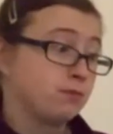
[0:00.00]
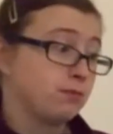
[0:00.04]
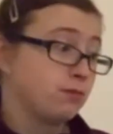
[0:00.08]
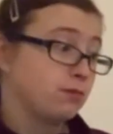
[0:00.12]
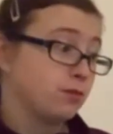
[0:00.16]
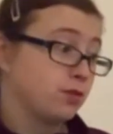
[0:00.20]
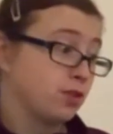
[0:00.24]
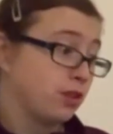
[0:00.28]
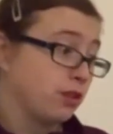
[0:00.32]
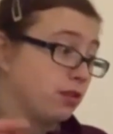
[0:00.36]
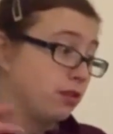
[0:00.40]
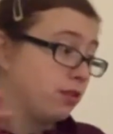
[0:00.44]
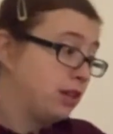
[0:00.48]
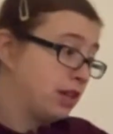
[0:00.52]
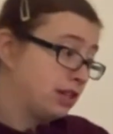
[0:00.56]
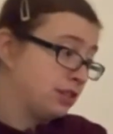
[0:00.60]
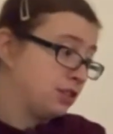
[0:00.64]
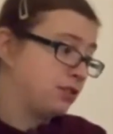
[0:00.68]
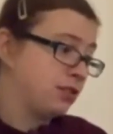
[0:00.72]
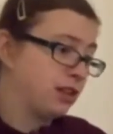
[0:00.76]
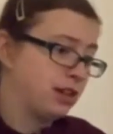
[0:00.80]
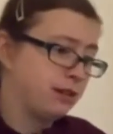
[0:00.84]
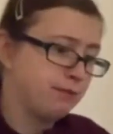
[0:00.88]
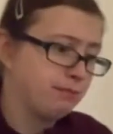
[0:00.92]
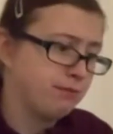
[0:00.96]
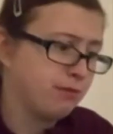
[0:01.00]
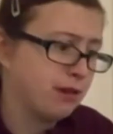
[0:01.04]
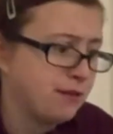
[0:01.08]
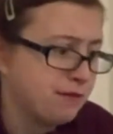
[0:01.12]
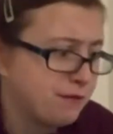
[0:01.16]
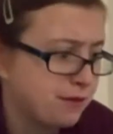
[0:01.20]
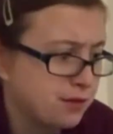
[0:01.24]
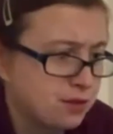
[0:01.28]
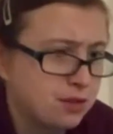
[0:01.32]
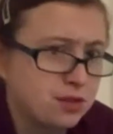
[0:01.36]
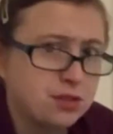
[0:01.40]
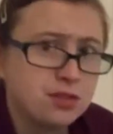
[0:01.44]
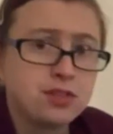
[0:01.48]
So that's that.
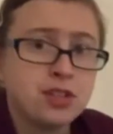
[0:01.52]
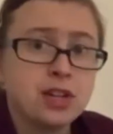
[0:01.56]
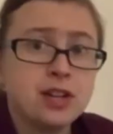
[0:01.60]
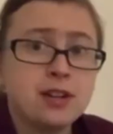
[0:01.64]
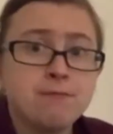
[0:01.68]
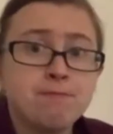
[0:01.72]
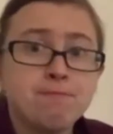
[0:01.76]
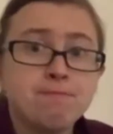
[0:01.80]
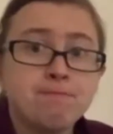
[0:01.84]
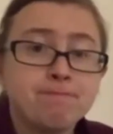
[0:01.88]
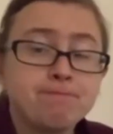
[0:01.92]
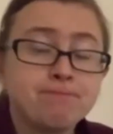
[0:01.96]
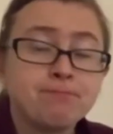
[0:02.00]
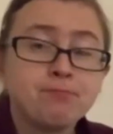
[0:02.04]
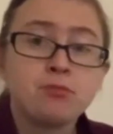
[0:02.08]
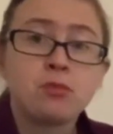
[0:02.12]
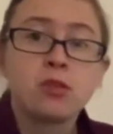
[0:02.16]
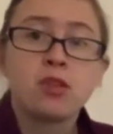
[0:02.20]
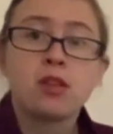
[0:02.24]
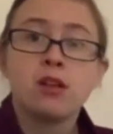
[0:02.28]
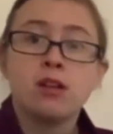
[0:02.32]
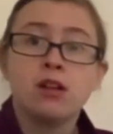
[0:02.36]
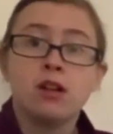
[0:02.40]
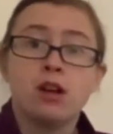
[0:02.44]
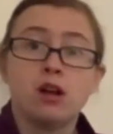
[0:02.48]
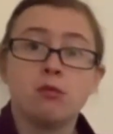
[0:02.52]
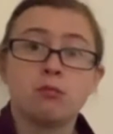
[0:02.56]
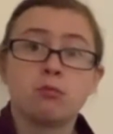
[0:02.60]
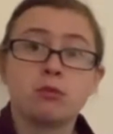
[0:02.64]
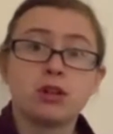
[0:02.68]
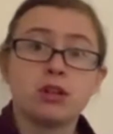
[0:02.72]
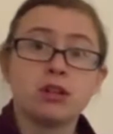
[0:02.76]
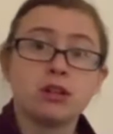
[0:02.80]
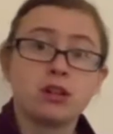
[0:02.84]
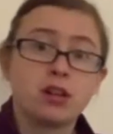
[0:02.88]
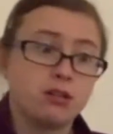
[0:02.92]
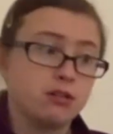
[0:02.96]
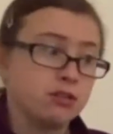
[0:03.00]
Breakfast is done. I'm
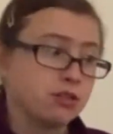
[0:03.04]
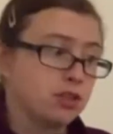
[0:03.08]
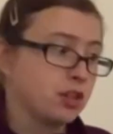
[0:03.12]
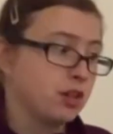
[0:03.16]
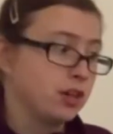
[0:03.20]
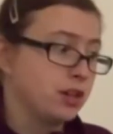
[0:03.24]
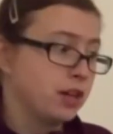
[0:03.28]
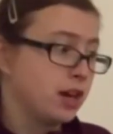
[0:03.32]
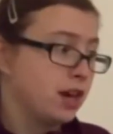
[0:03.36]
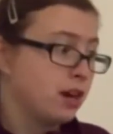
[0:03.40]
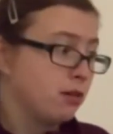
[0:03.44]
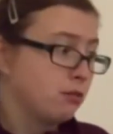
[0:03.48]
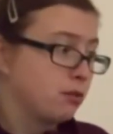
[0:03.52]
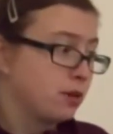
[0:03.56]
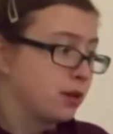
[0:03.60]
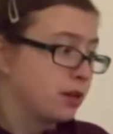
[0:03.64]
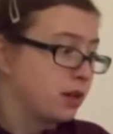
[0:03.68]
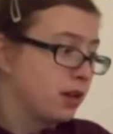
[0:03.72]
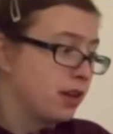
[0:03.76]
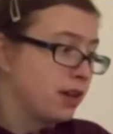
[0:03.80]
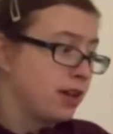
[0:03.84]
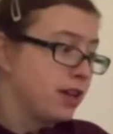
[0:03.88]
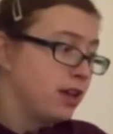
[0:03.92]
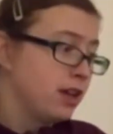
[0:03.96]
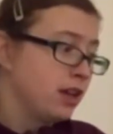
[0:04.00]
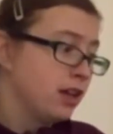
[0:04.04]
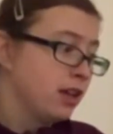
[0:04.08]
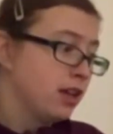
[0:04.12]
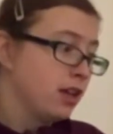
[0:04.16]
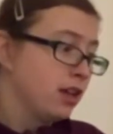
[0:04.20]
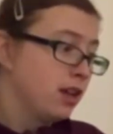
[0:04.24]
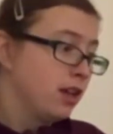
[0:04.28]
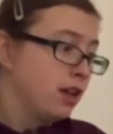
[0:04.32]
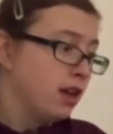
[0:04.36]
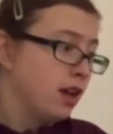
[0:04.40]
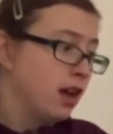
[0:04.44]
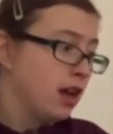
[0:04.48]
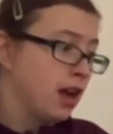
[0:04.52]
going to go and tidy up quickly
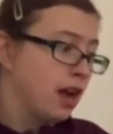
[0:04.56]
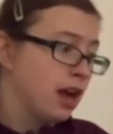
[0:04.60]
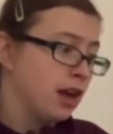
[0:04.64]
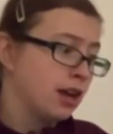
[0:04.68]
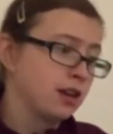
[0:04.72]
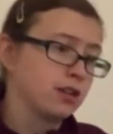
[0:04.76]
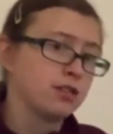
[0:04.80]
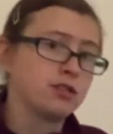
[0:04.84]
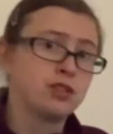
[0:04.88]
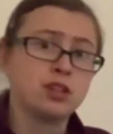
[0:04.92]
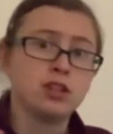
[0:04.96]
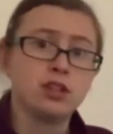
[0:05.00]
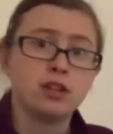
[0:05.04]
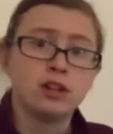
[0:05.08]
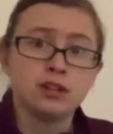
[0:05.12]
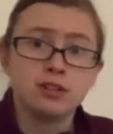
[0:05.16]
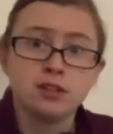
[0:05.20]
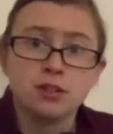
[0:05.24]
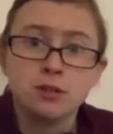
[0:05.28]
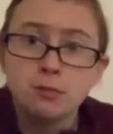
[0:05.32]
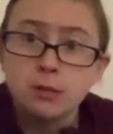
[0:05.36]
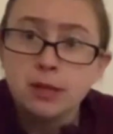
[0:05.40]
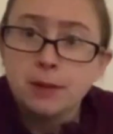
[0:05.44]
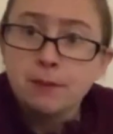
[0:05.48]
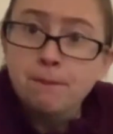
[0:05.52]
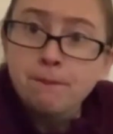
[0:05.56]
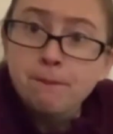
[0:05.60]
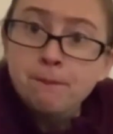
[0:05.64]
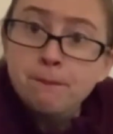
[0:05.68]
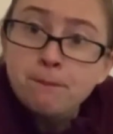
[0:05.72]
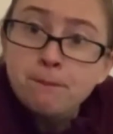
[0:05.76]
and I'll see you guys in a bit.